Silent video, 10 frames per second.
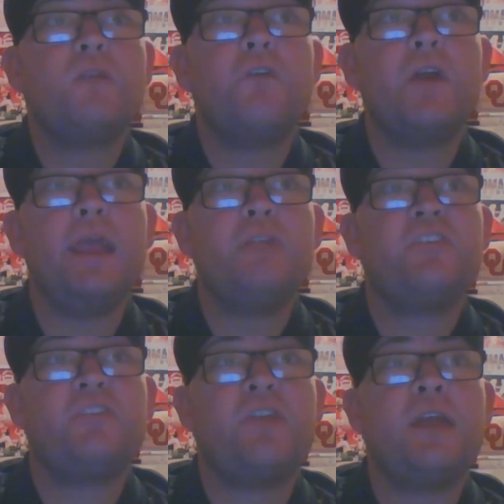for
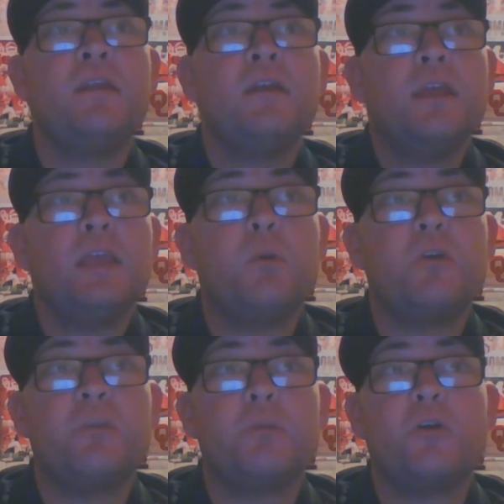Kansas State, he
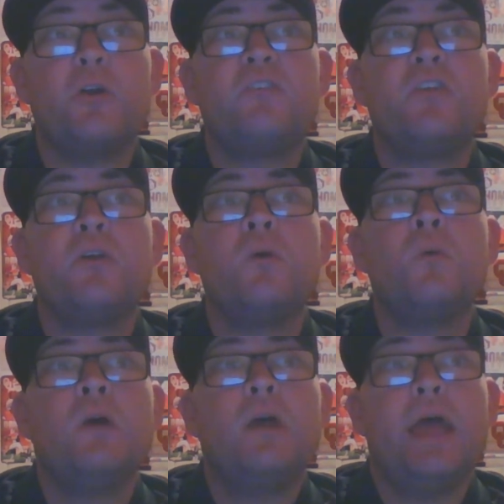wears number
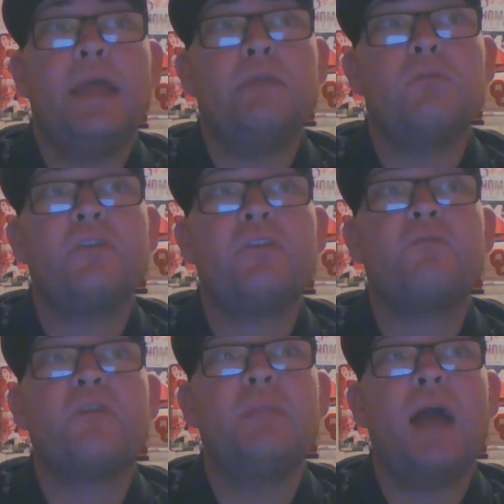32 and he runs in
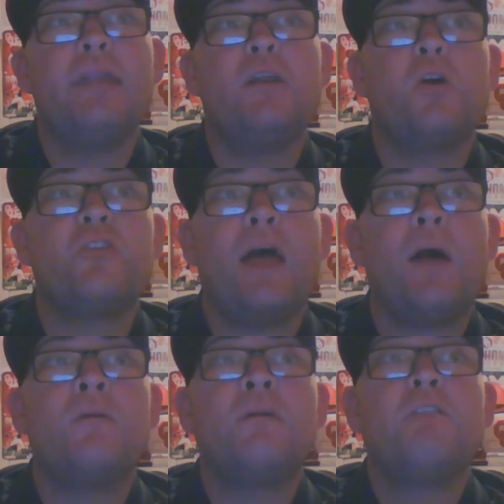from 9 yards
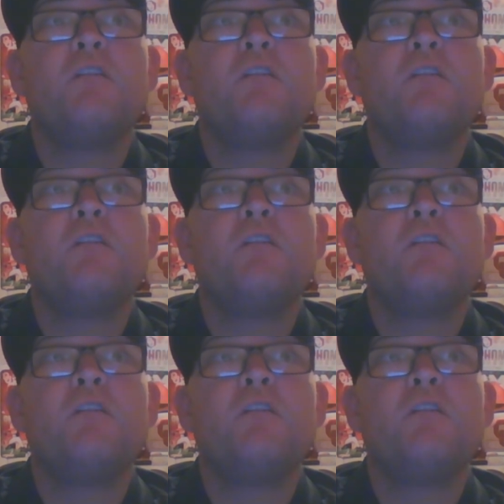out.